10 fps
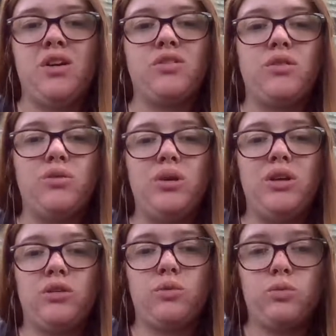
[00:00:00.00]
So you
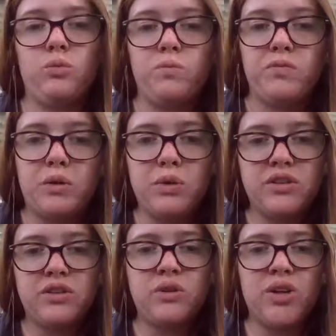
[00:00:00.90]
either
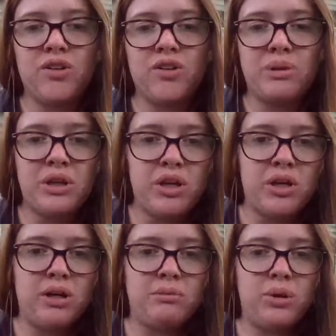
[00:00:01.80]
whistle, tell them to
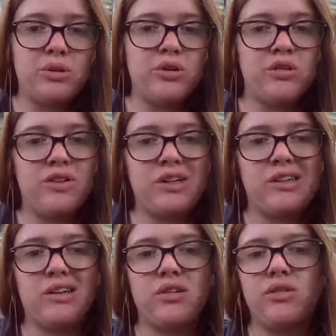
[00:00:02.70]
come, or there are
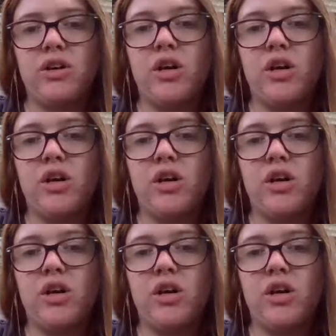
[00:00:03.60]
a